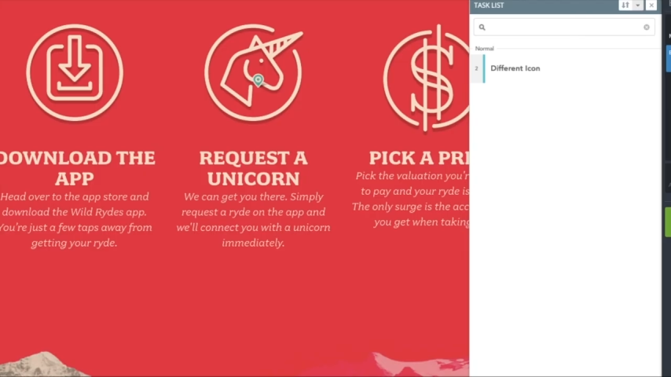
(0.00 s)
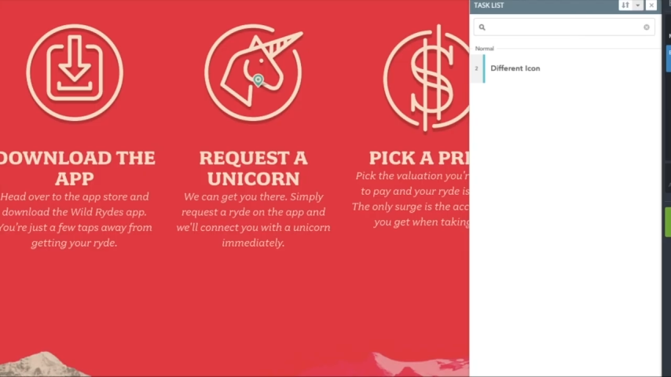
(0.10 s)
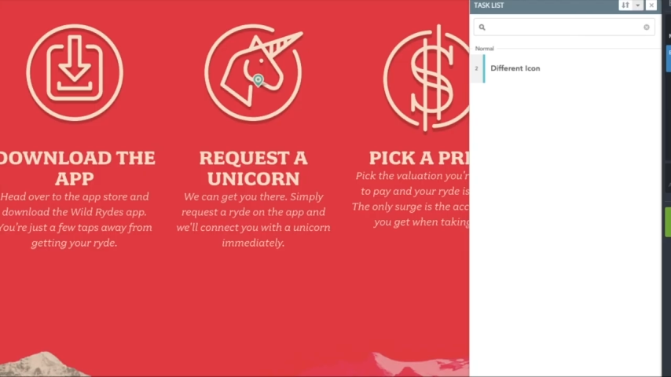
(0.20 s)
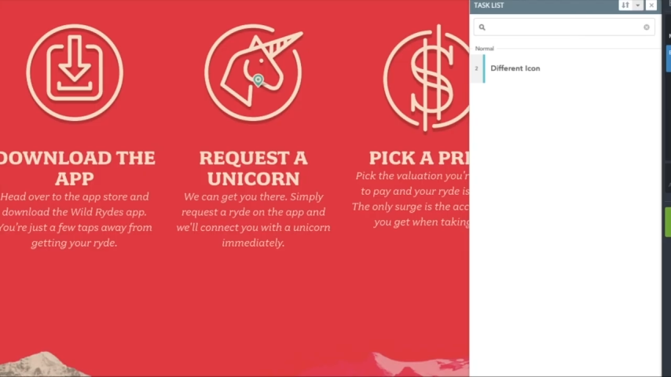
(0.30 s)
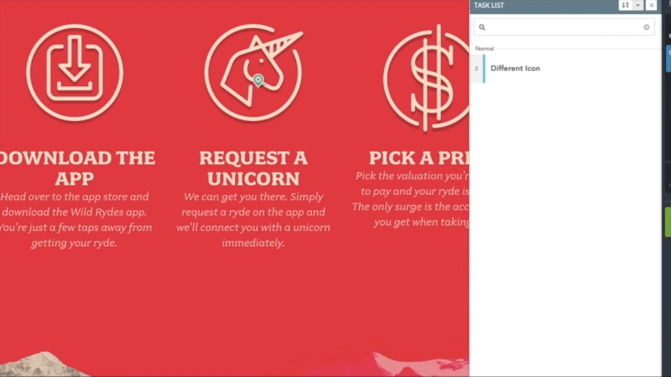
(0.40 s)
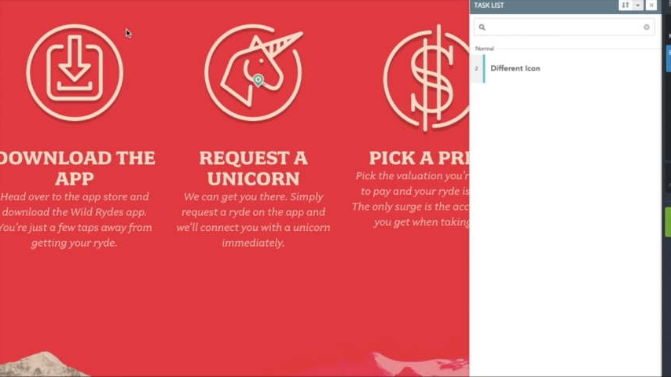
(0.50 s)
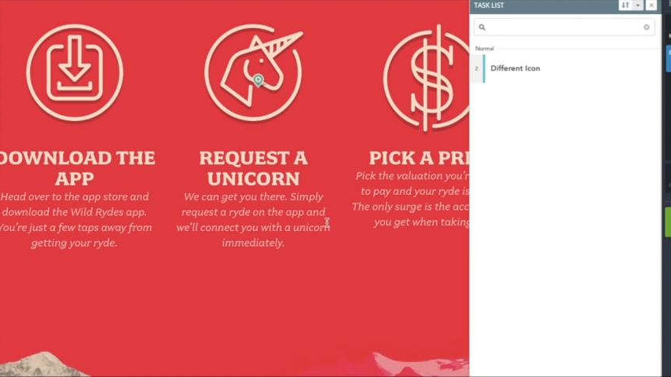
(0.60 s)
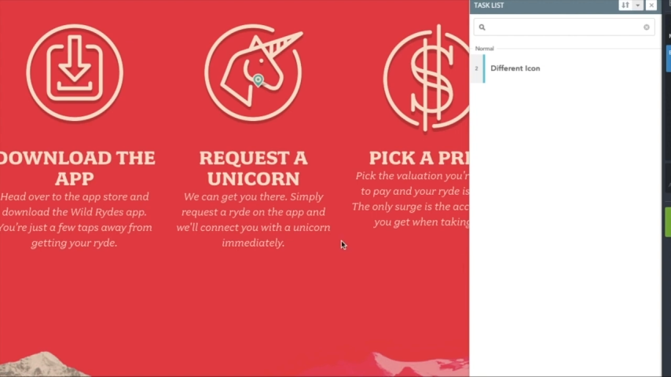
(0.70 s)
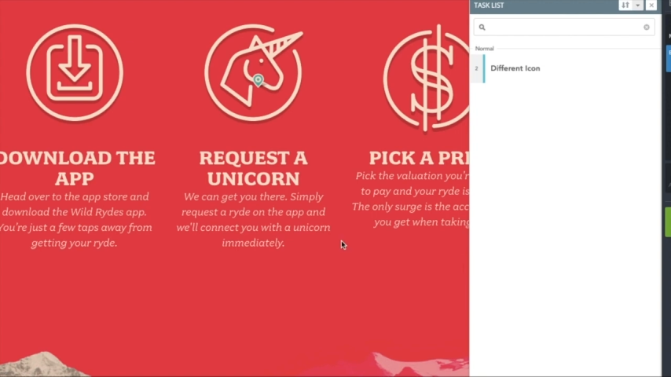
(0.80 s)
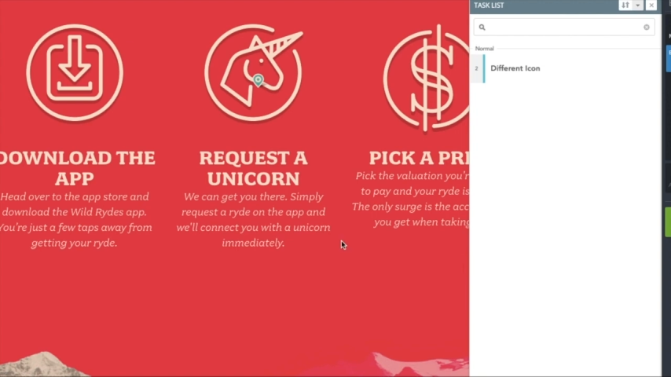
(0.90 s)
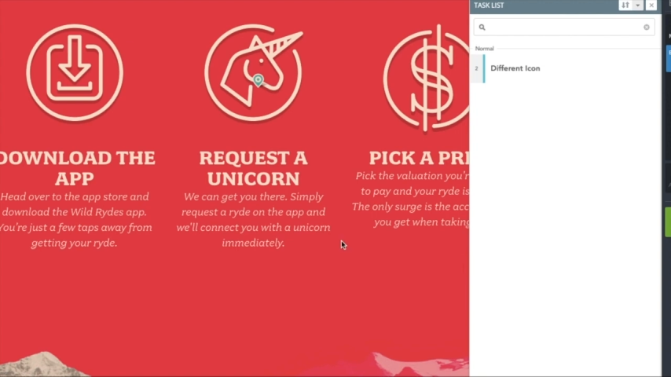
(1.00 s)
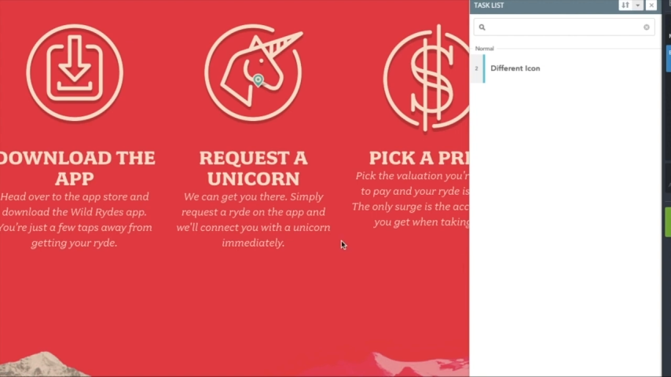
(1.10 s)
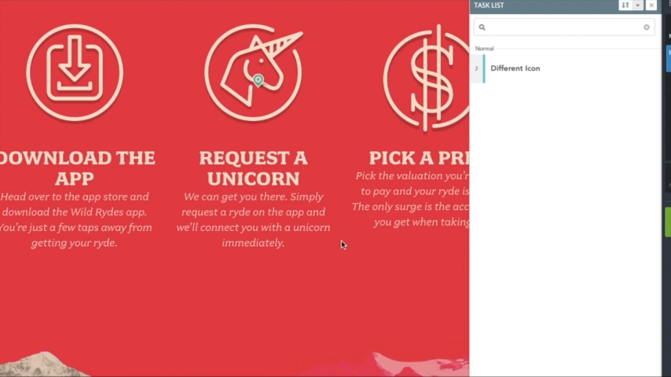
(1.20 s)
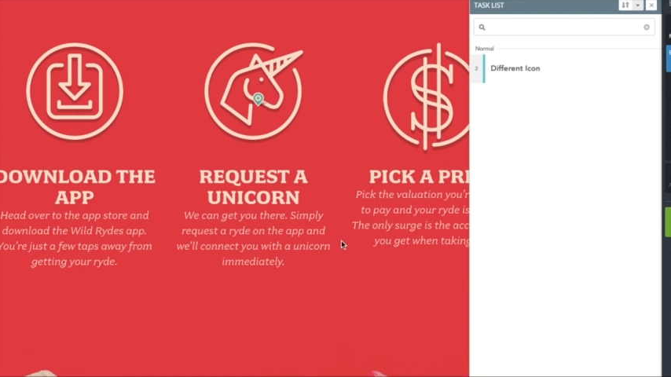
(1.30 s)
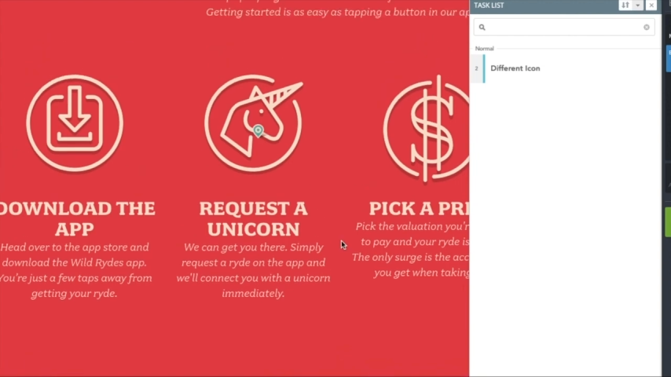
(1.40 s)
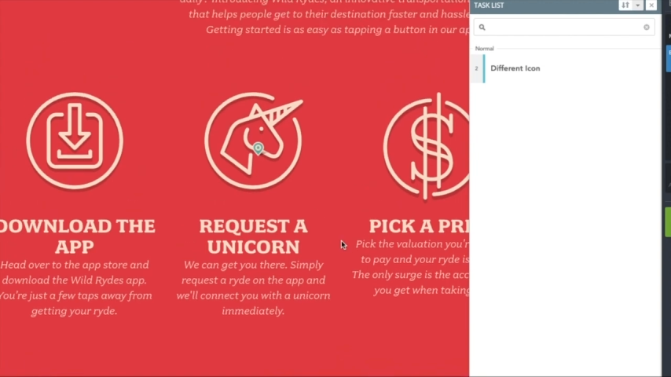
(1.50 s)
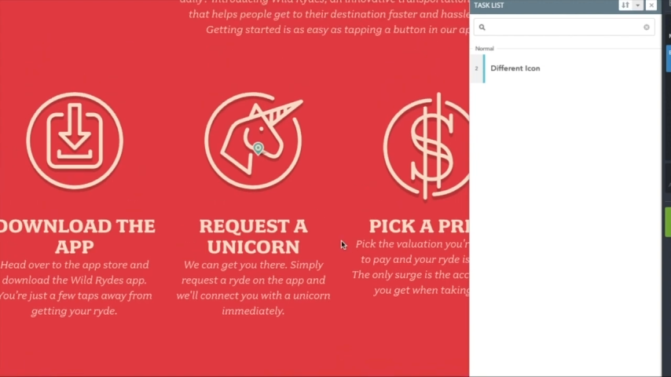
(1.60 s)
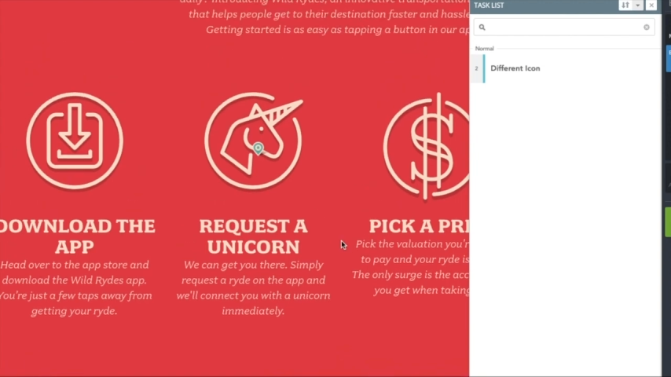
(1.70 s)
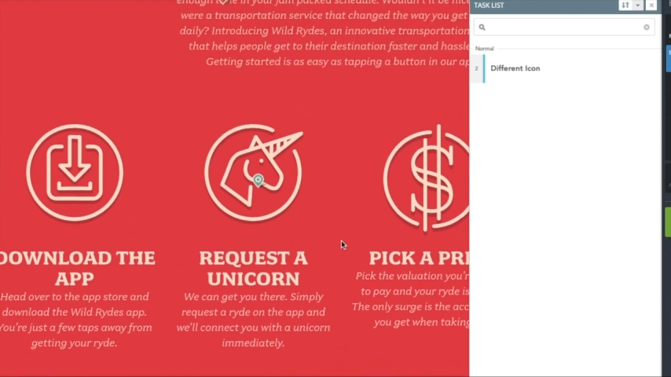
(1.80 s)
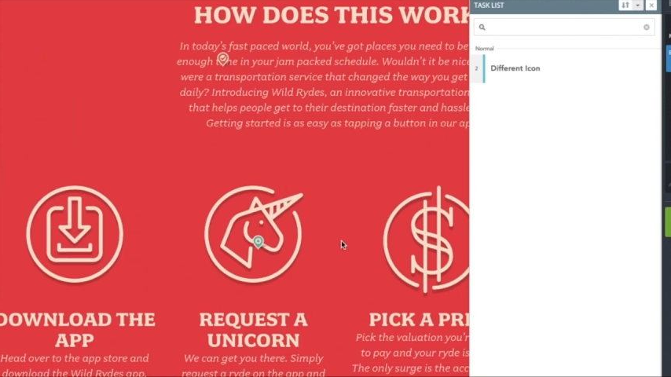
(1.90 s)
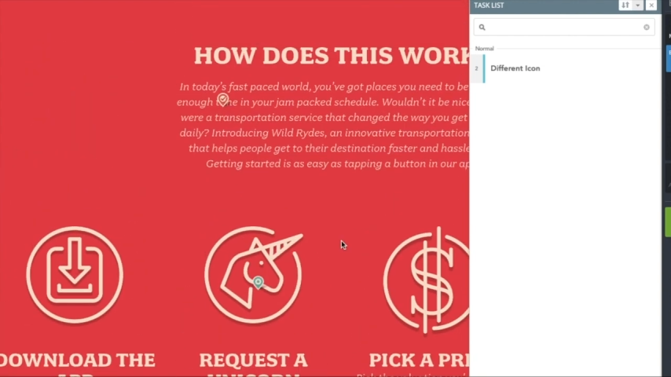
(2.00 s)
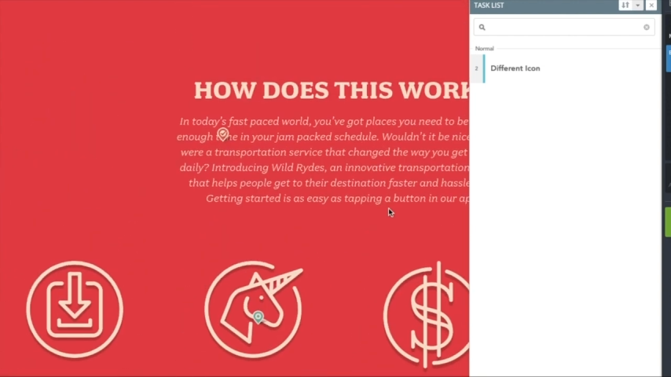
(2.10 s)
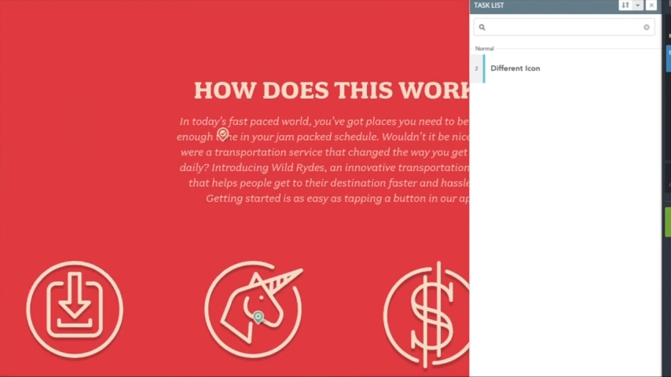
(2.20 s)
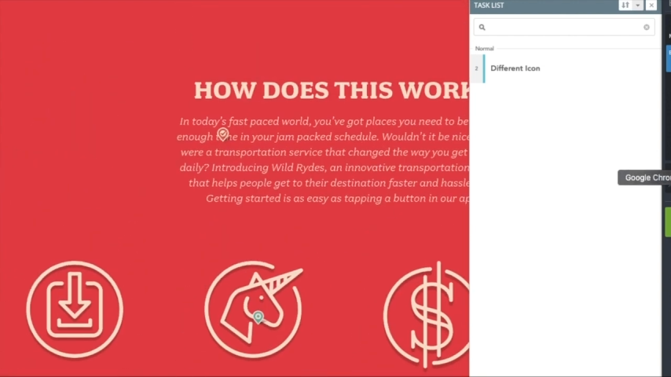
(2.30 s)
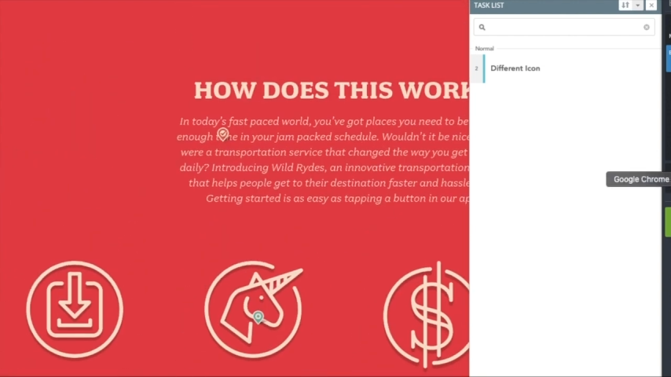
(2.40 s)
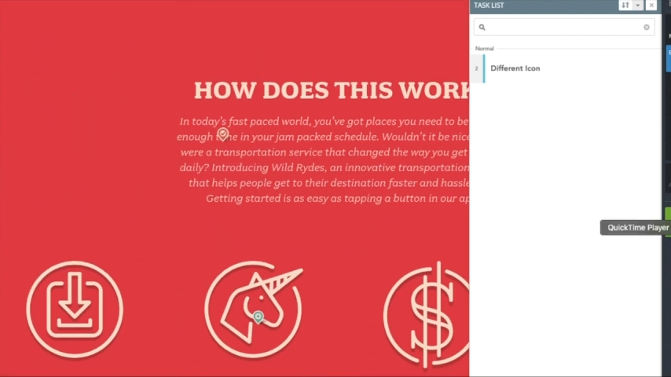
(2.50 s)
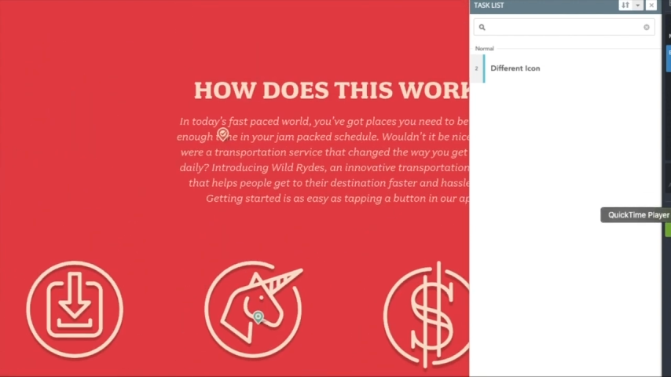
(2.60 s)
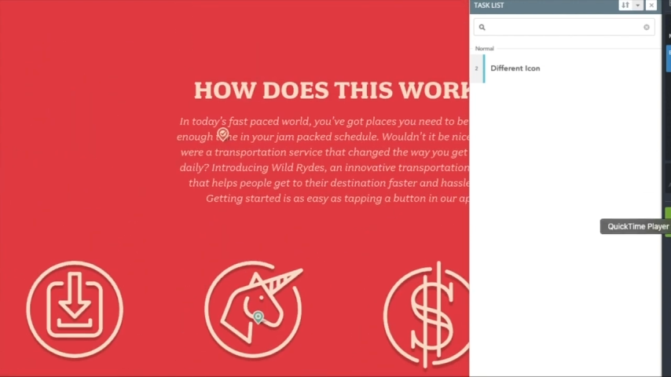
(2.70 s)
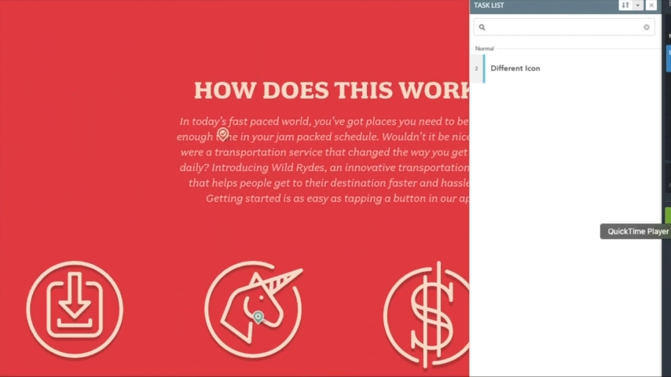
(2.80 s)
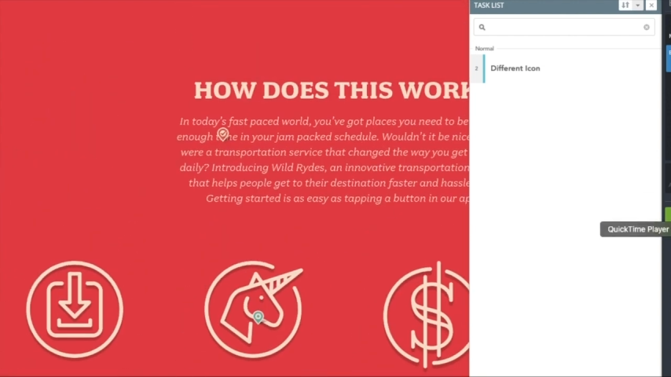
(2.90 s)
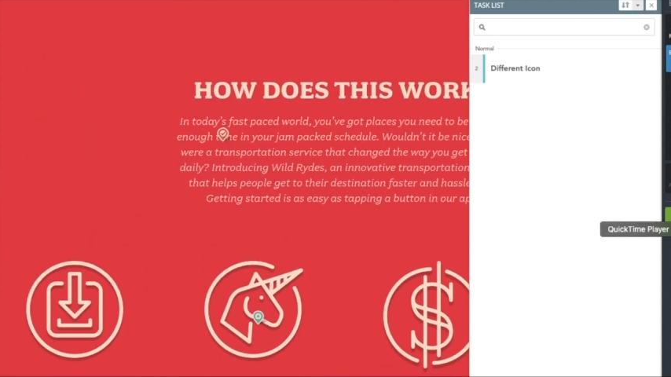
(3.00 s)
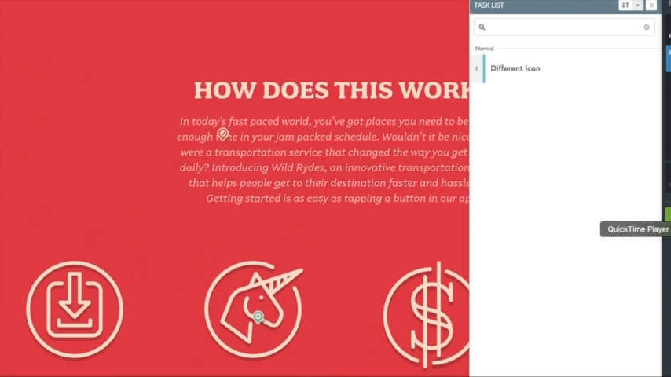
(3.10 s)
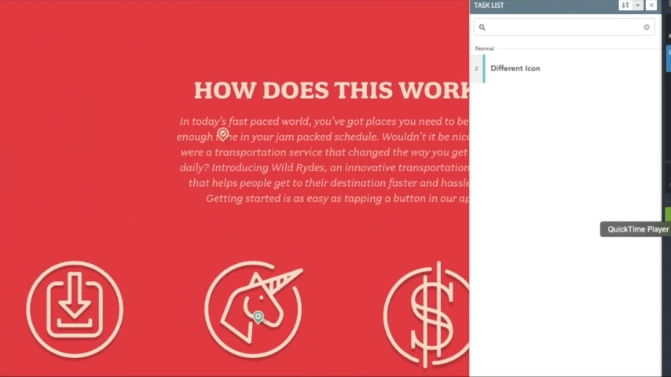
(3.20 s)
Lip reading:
Nobody's mouth can be seen.